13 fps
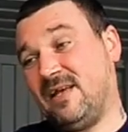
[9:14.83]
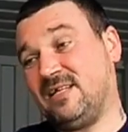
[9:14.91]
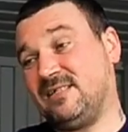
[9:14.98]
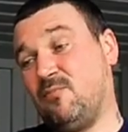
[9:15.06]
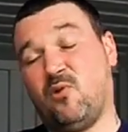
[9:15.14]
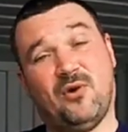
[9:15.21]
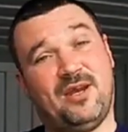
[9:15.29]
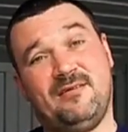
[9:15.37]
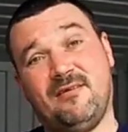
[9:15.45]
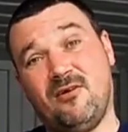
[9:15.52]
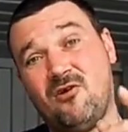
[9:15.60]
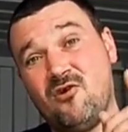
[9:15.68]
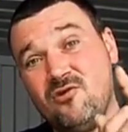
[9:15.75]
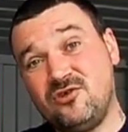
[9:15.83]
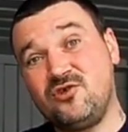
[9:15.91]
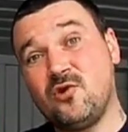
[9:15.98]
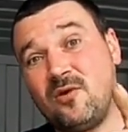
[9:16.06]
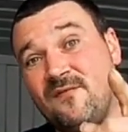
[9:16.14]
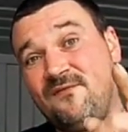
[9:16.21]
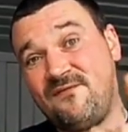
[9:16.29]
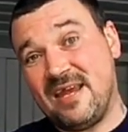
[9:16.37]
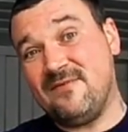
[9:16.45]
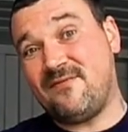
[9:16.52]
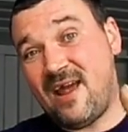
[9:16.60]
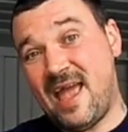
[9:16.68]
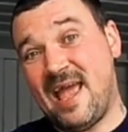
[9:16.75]
That's the point. Who's your
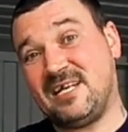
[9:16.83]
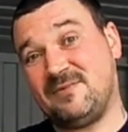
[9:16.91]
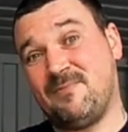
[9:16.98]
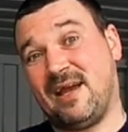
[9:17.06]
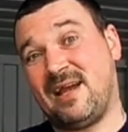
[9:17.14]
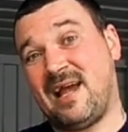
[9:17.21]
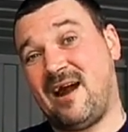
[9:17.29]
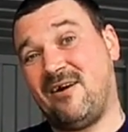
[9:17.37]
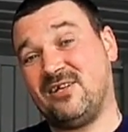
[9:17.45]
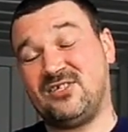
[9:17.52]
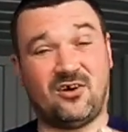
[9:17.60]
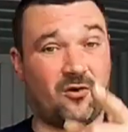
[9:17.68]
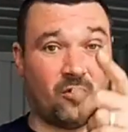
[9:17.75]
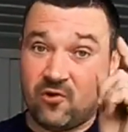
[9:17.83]
favorite X-Man character,